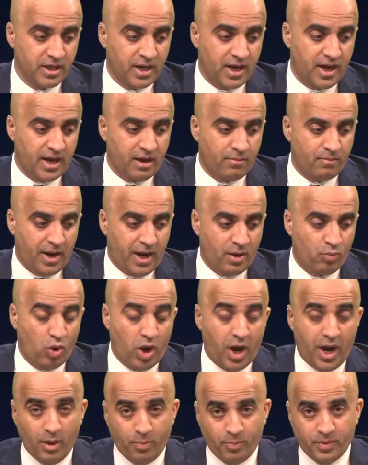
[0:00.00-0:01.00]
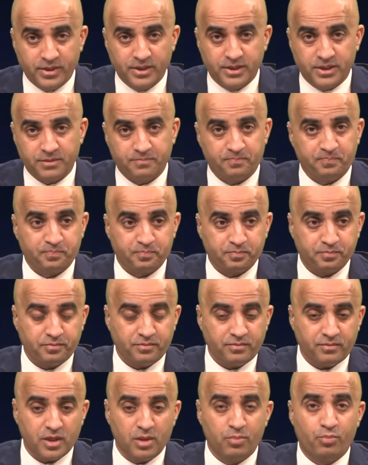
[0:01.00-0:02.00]
And what happens,
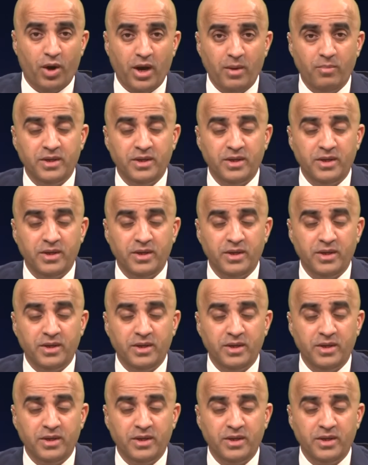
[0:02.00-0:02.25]
Prime